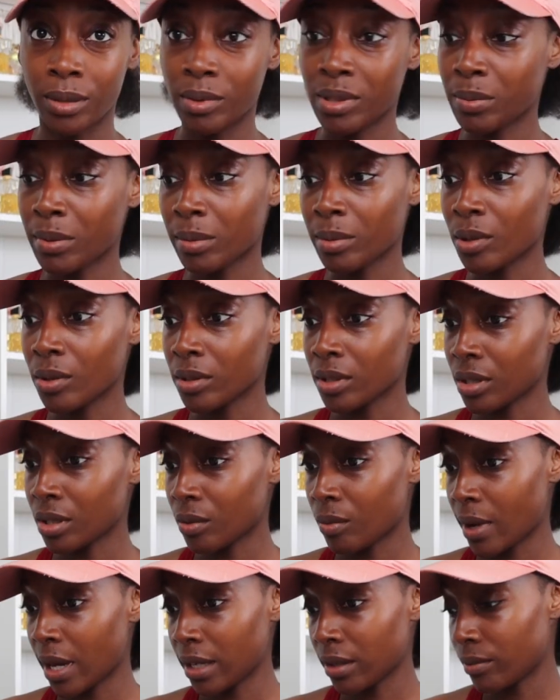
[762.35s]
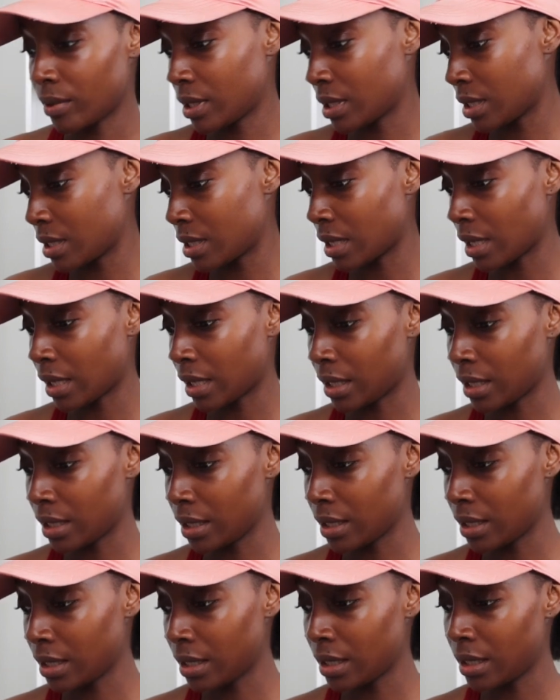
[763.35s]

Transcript: We're supposed to be going to the winery today.